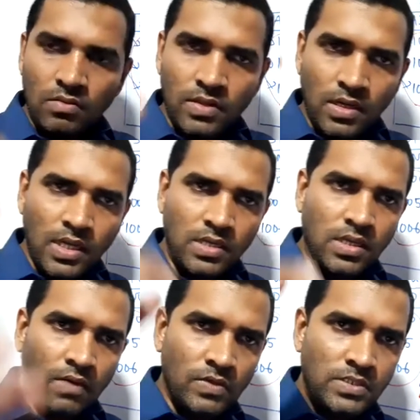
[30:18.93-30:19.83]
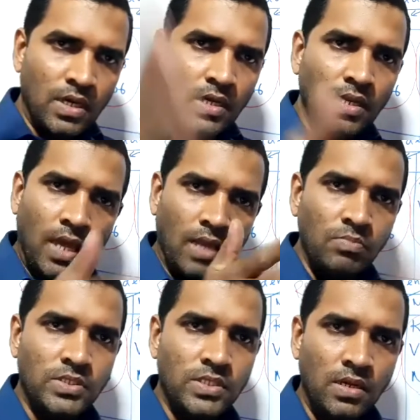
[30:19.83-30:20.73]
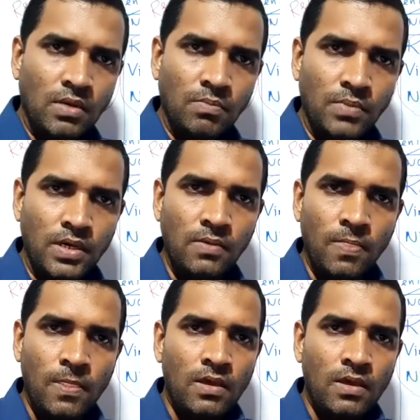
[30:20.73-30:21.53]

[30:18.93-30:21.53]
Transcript: the data which are in admission number